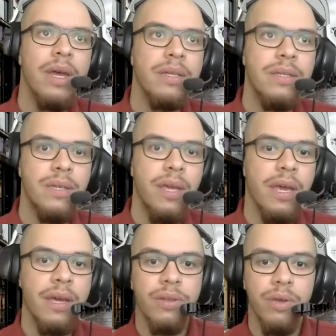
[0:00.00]

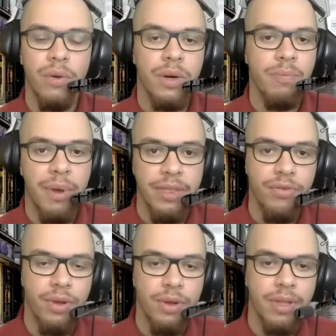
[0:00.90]
seeing your
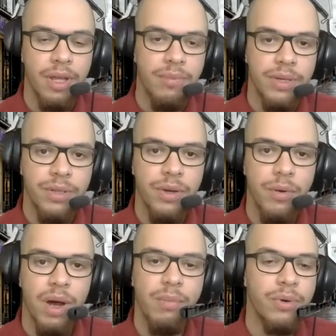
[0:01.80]
Patreon numbers go
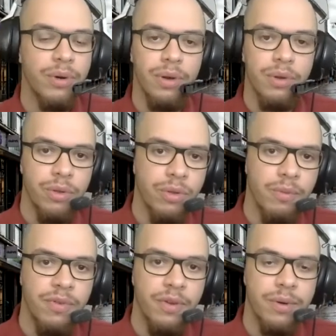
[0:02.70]
up or your YouTube
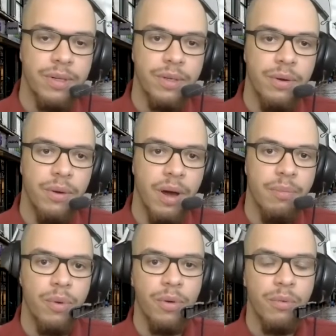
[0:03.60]
viewers go
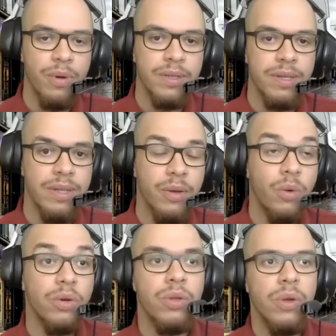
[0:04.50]
up?
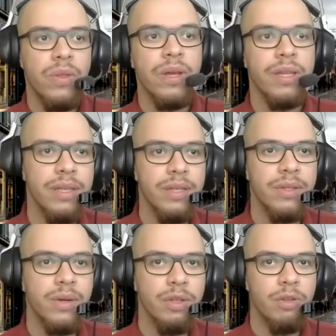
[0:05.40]
Or do you think that is
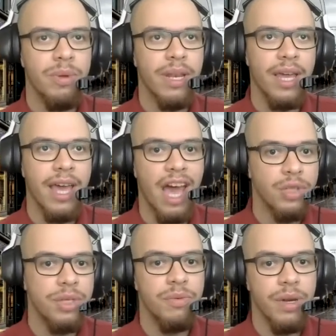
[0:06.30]
going to be like
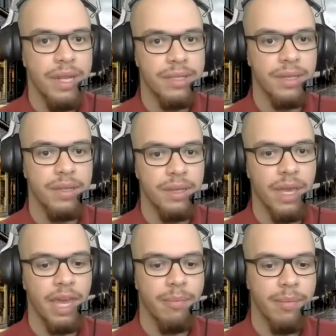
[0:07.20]
actually releasing the
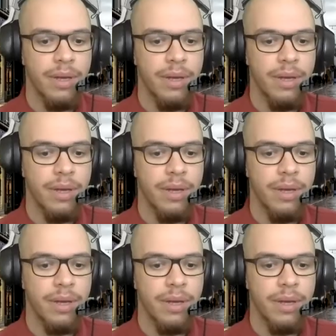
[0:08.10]
game?